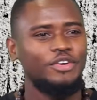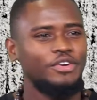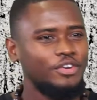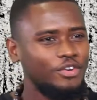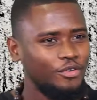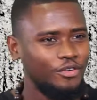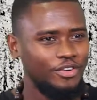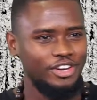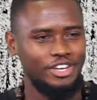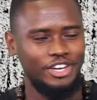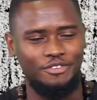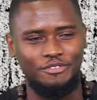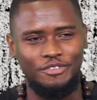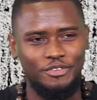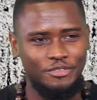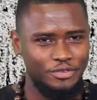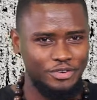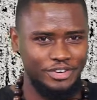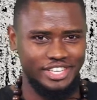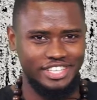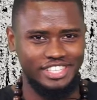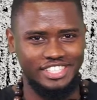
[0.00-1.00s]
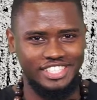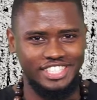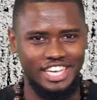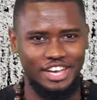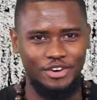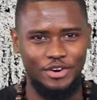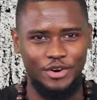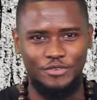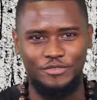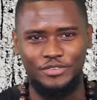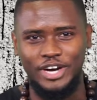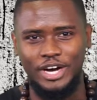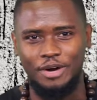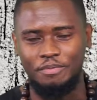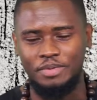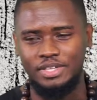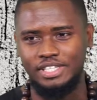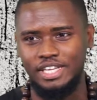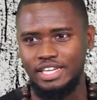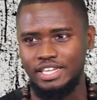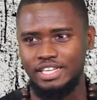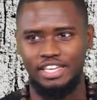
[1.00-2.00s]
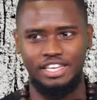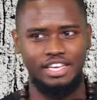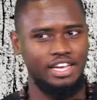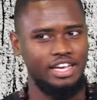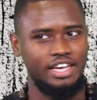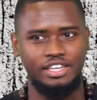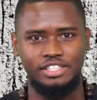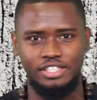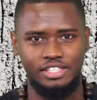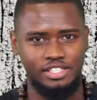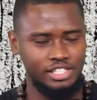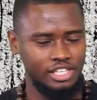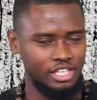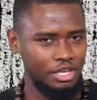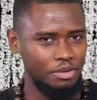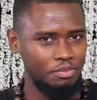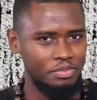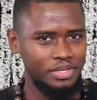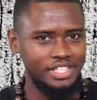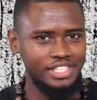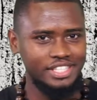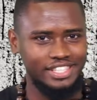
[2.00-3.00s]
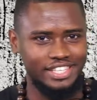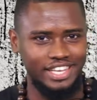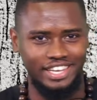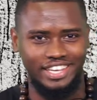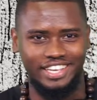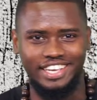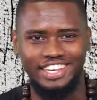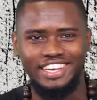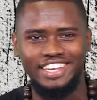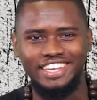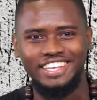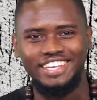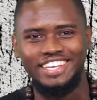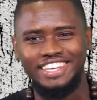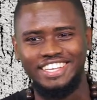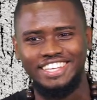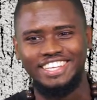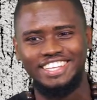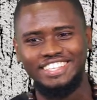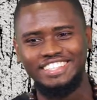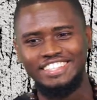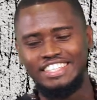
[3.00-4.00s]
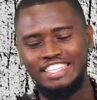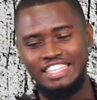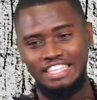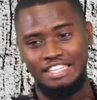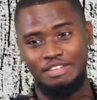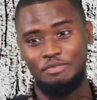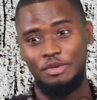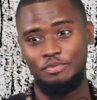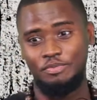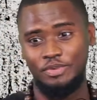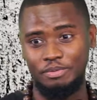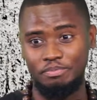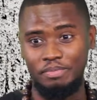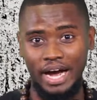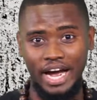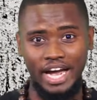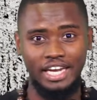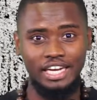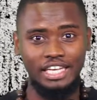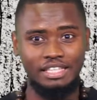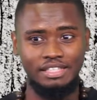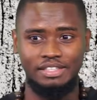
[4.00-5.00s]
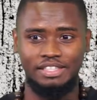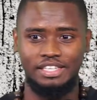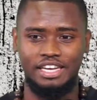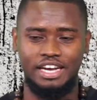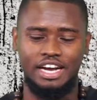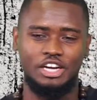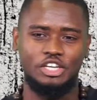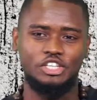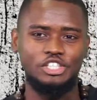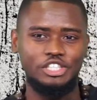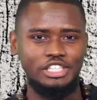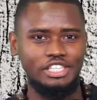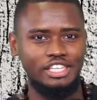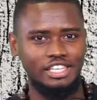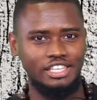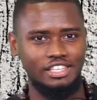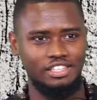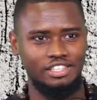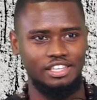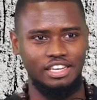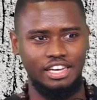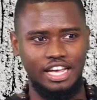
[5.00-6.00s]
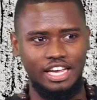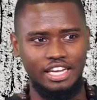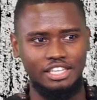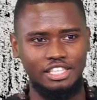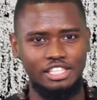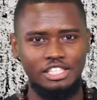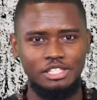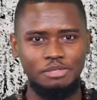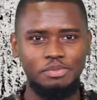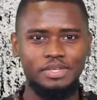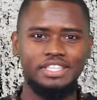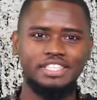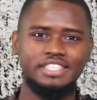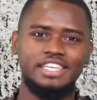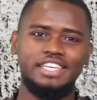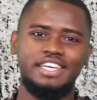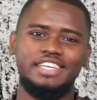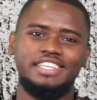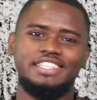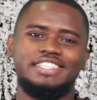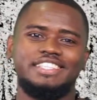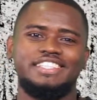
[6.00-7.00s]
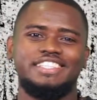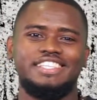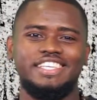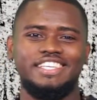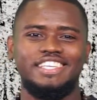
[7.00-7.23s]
call a lot of friends and farmers, it's like, I just sell a piece. People buying it, they actually, they like these paintings.